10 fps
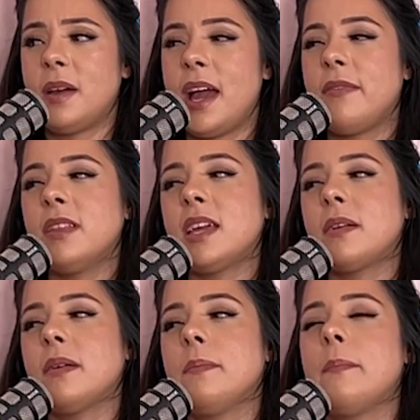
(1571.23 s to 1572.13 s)
I feel
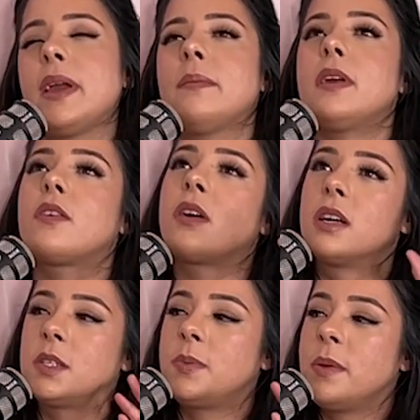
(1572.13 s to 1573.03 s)
like maybe it
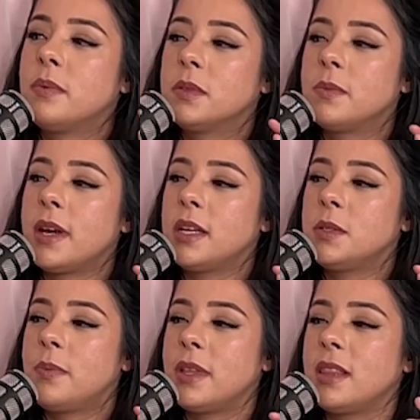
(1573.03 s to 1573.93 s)
crosses people's
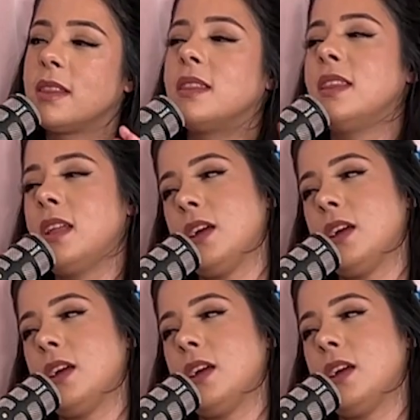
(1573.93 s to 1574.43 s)
minds, but you know.